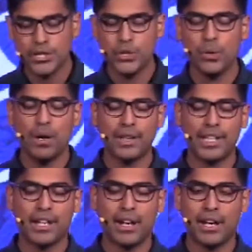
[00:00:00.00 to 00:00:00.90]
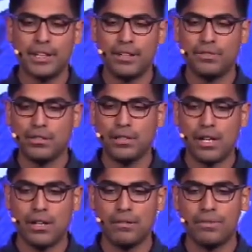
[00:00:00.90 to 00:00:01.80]
that you are a God of
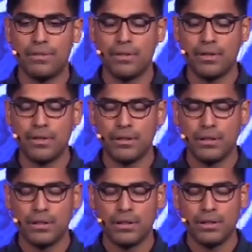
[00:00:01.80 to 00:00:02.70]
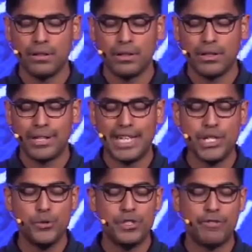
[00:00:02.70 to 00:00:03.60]
love,
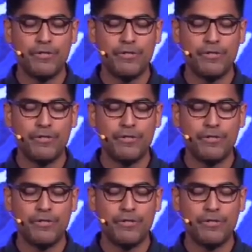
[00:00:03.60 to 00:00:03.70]
that you